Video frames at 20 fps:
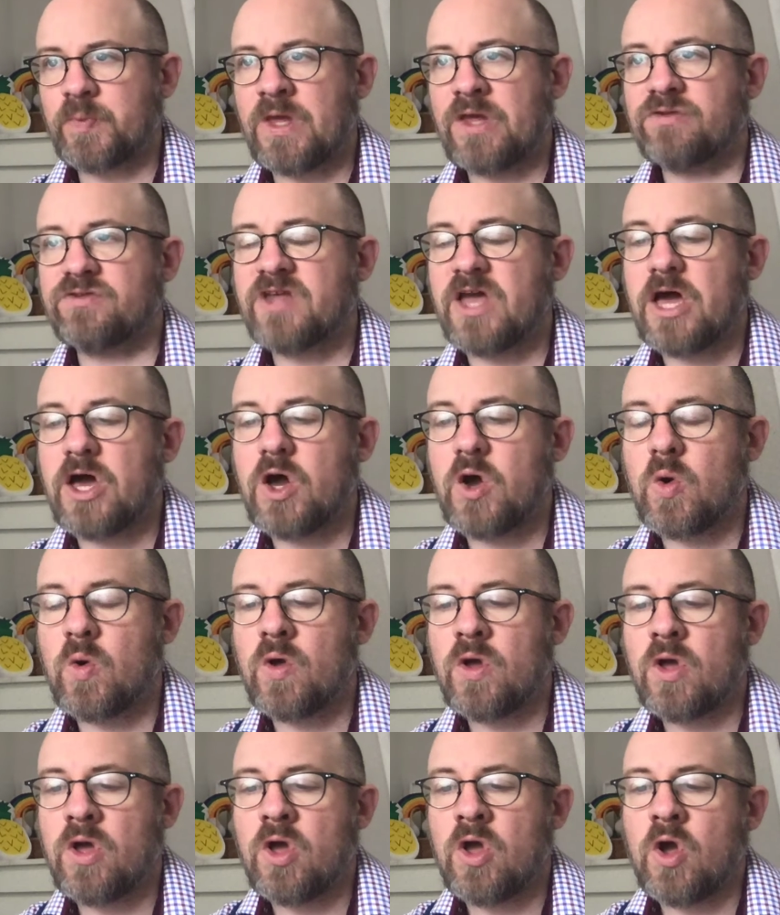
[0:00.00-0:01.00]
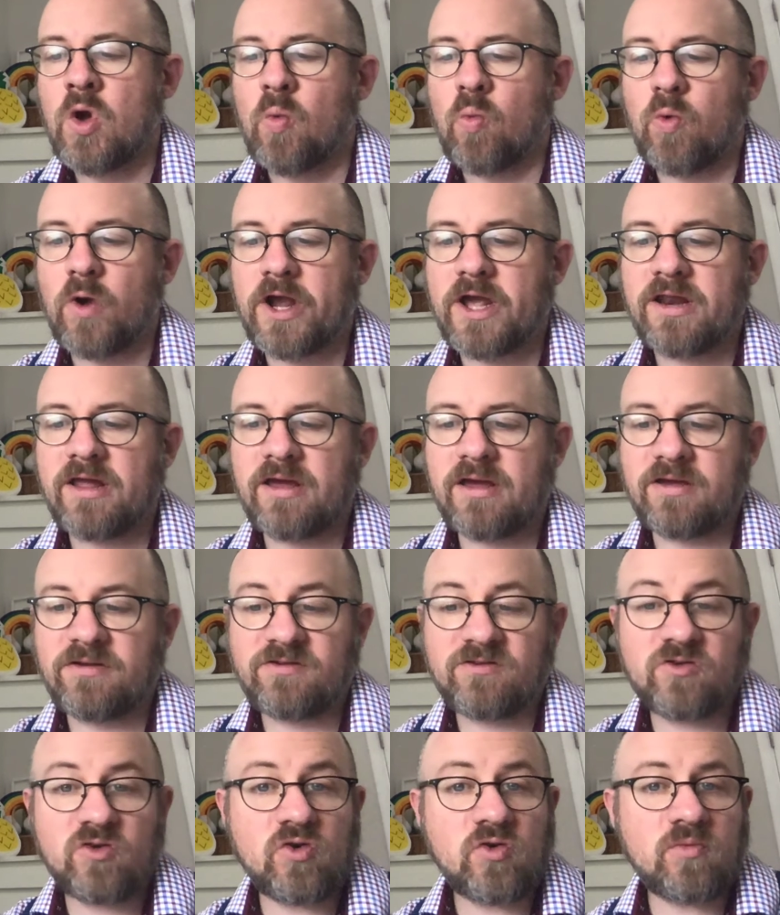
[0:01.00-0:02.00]
So we're going to
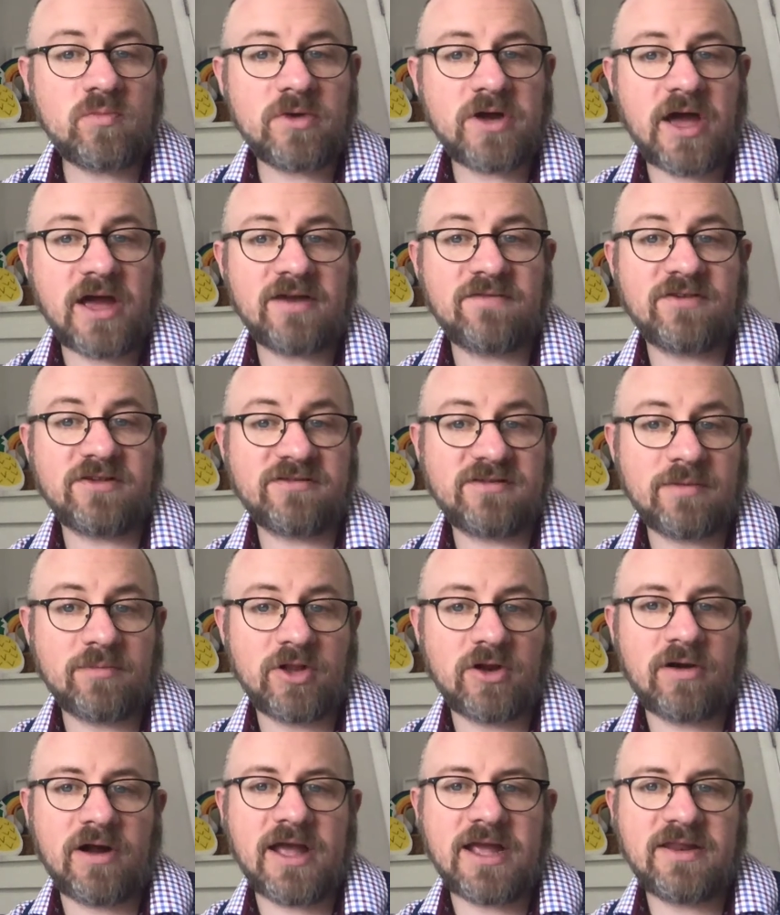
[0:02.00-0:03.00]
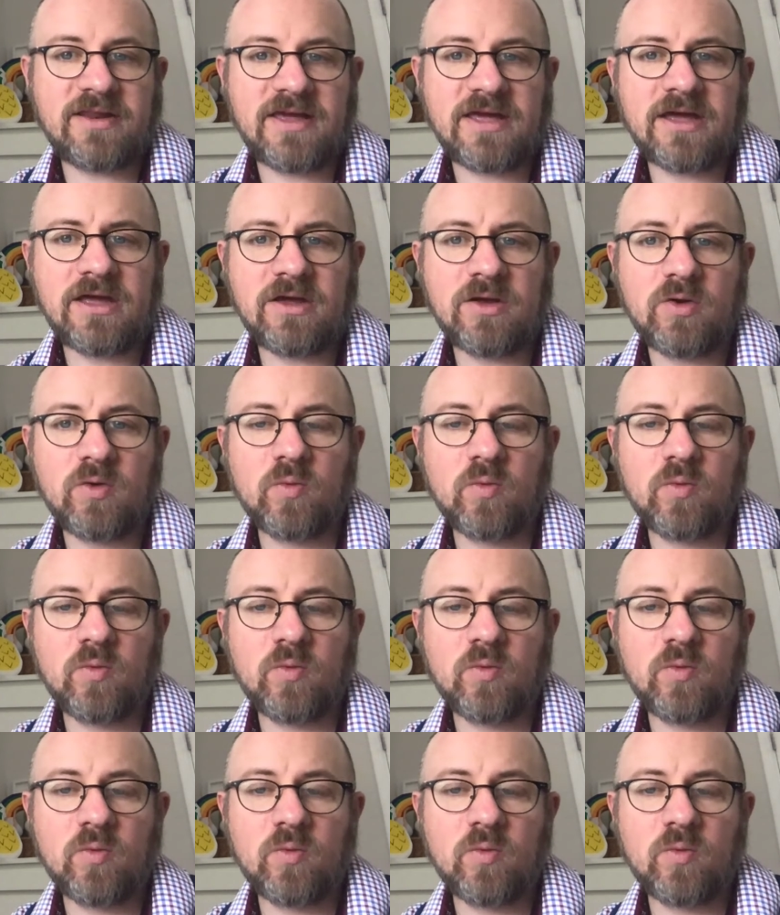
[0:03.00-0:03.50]
assume kind of a similar idea.